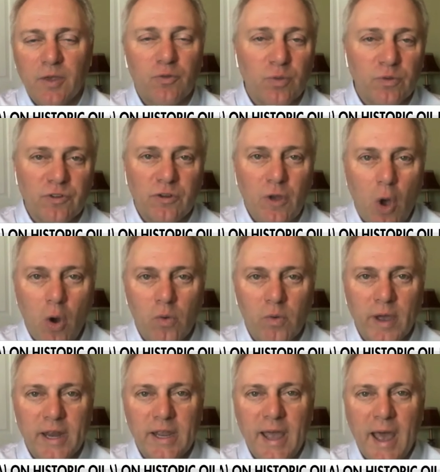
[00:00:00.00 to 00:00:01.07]
this was
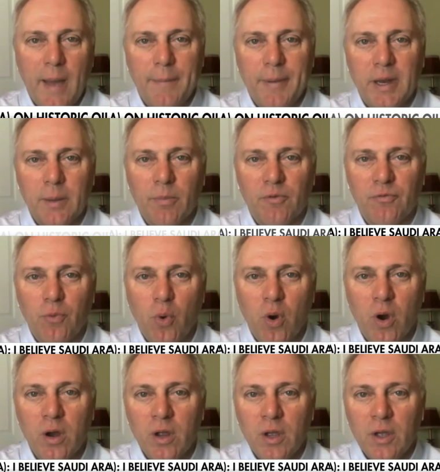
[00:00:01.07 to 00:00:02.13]
already happening
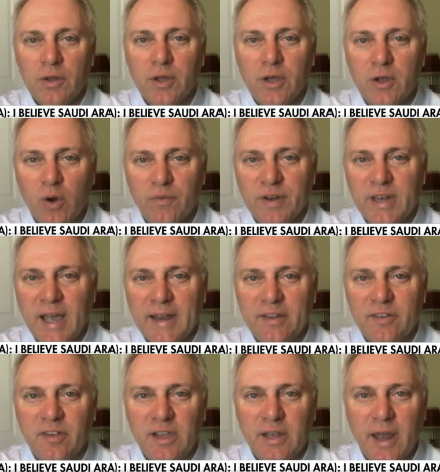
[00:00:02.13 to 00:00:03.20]
before the
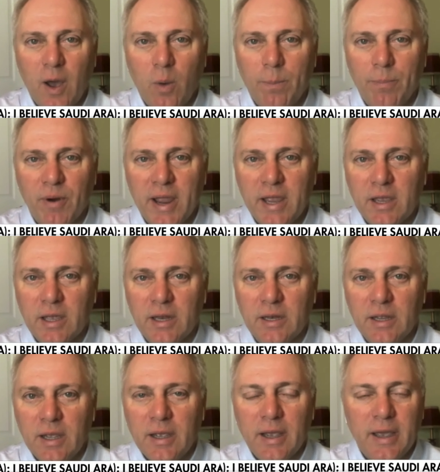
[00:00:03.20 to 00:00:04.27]
COVID-19 outbreak,
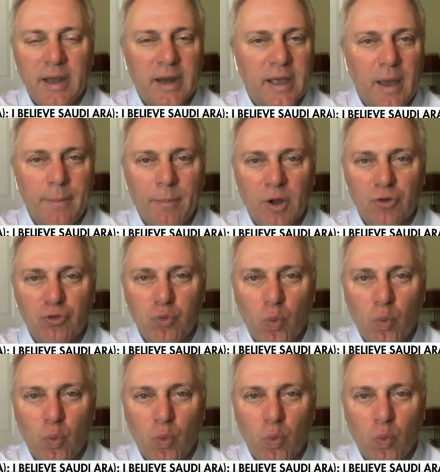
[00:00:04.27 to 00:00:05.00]
and it got much